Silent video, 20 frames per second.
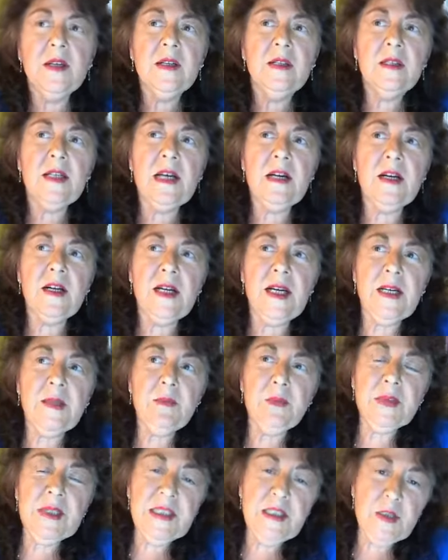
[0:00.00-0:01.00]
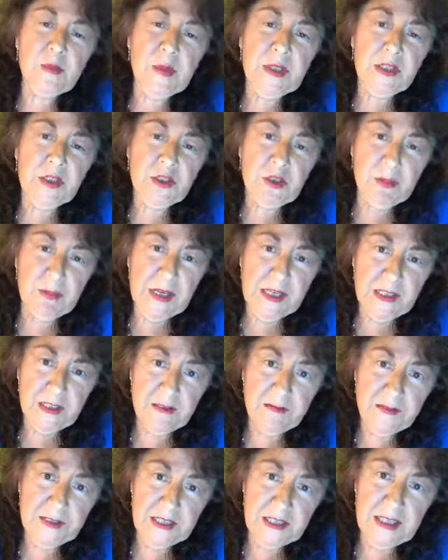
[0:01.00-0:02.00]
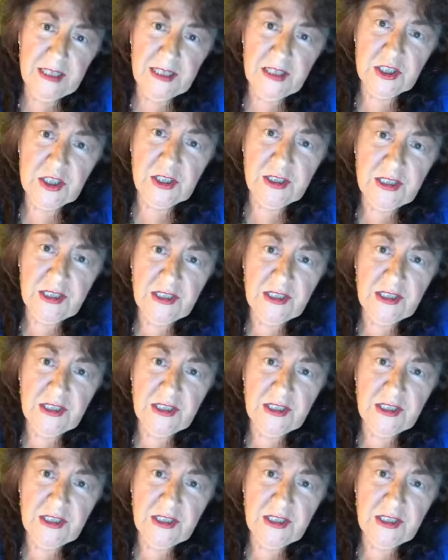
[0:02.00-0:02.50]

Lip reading: Now, I bring spiritual manifestation